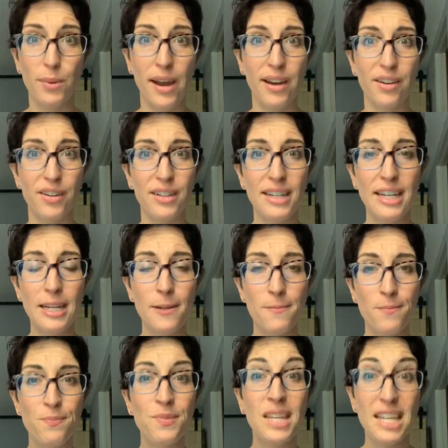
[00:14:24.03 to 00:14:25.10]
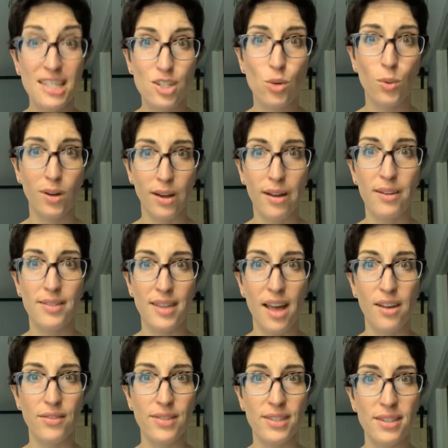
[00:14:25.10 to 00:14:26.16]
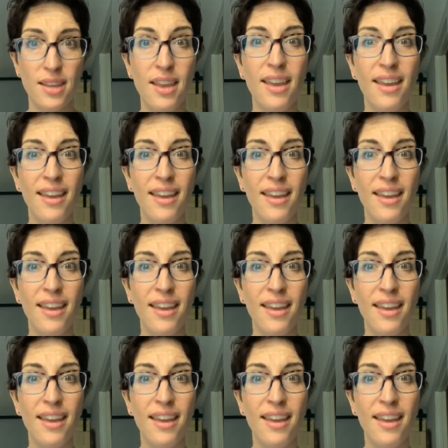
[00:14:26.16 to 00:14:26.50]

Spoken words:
priority is to work on ourselves.